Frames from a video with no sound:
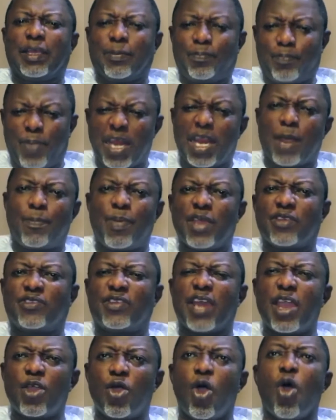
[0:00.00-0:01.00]
PDP is
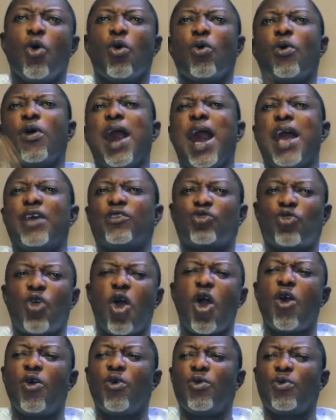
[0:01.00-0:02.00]
saying, I
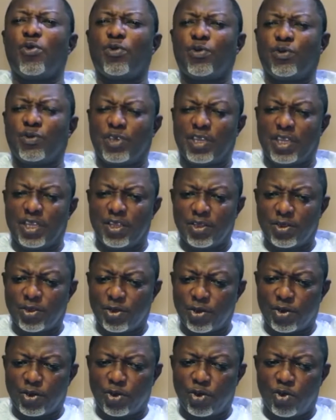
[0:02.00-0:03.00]
score the
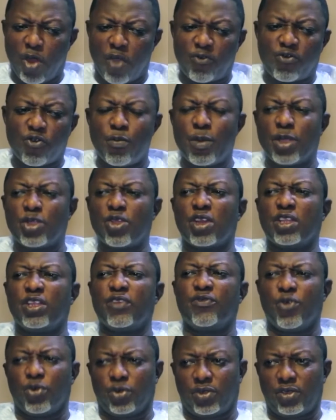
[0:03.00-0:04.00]
lawful majority
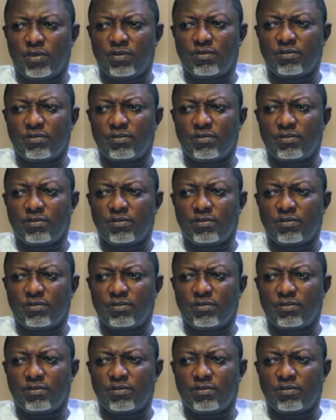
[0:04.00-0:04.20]
vote.